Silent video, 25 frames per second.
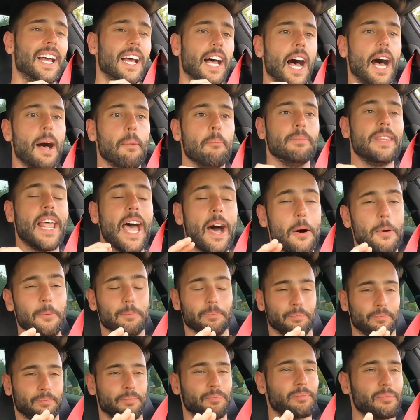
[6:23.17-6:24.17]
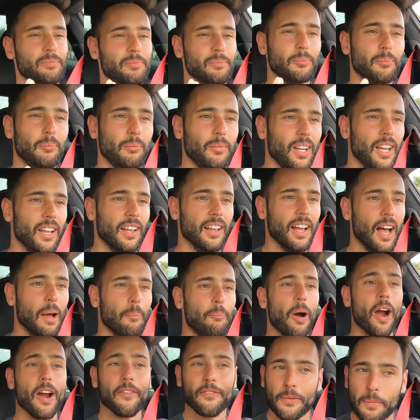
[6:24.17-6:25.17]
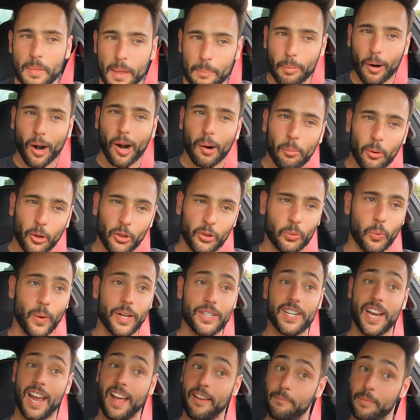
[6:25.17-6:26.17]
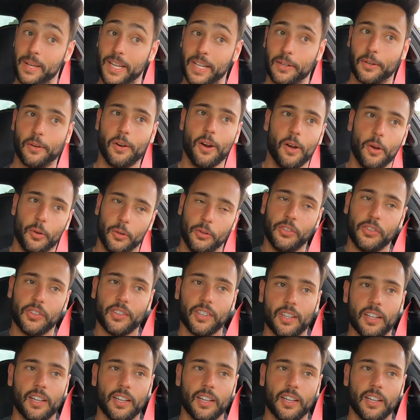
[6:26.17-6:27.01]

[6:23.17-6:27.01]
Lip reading: Now, apart from the burbles, which have me engrossed,